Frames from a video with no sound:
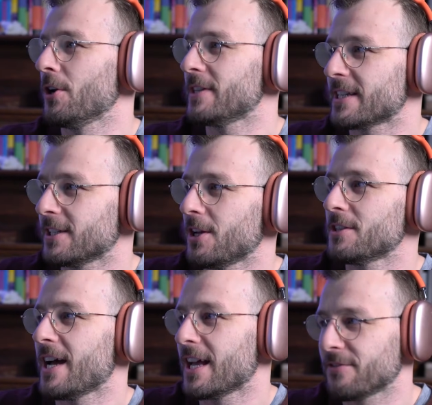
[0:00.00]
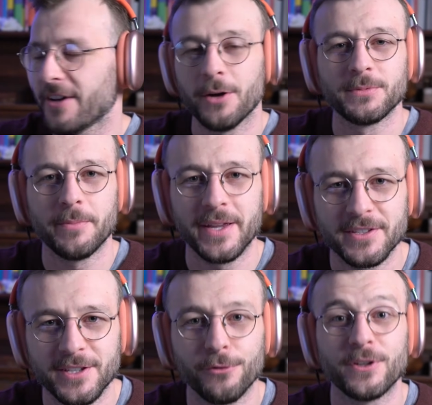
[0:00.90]
know, it takes a lot to ask for help, to be
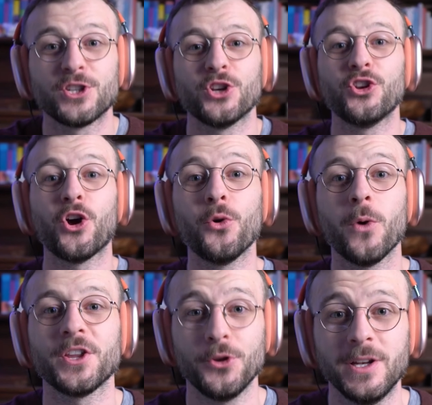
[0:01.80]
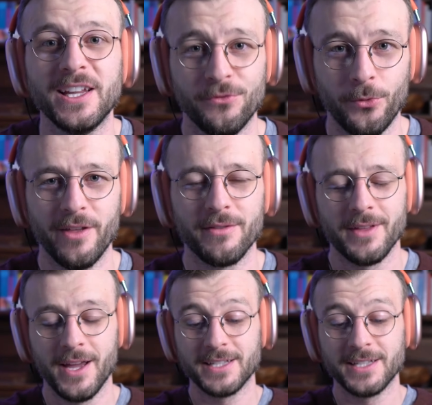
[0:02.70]
yourself, and to know what you live with,